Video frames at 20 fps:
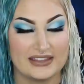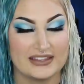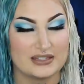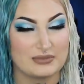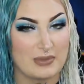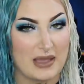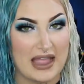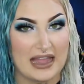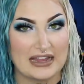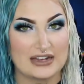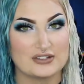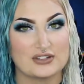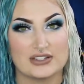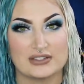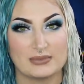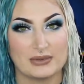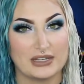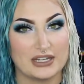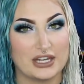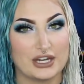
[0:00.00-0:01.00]
This package
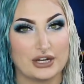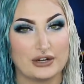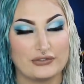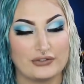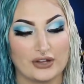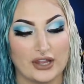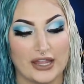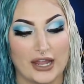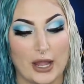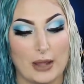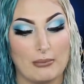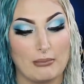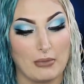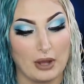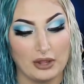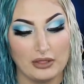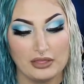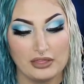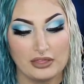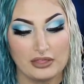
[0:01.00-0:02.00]
has been here for like a
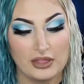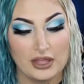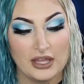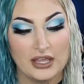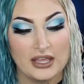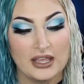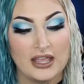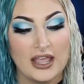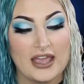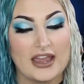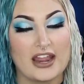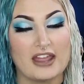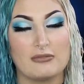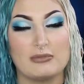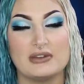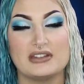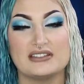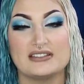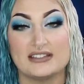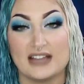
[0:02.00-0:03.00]
month and
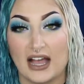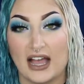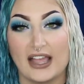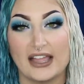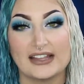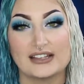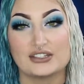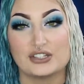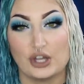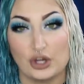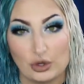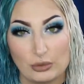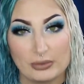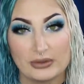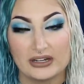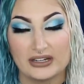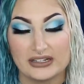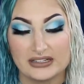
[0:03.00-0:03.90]
I've been dying to open